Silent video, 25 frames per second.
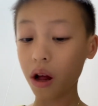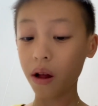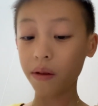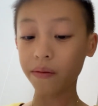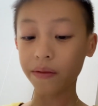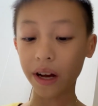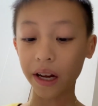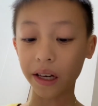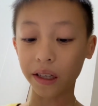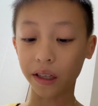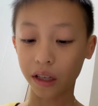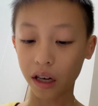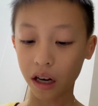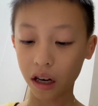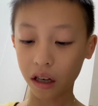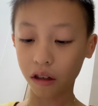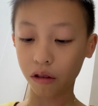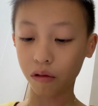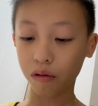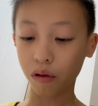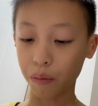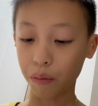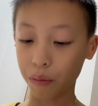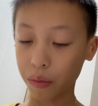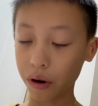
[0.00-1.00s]
that ducks
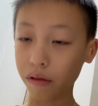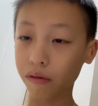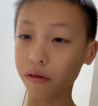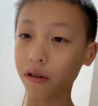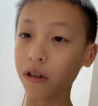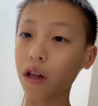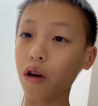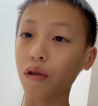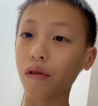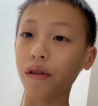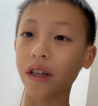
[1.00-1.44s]
from buffalo